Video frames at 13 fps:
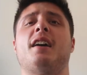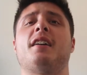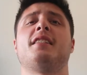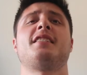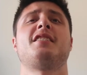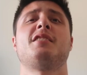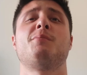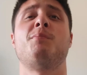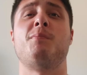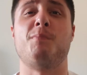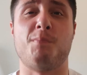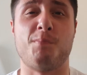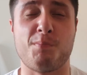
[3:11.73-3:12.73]
Now, this is
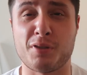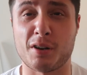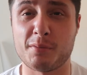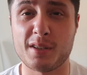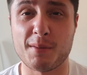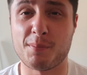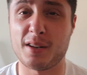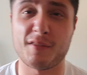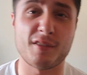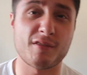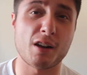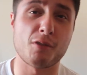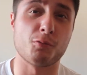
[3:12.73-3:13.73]
probably a bit of
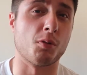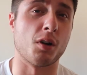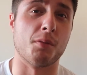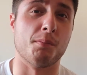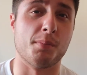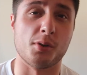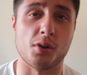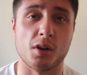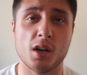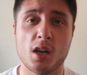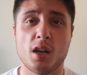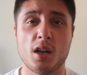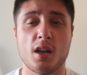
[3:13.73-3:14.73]
a rogue one, but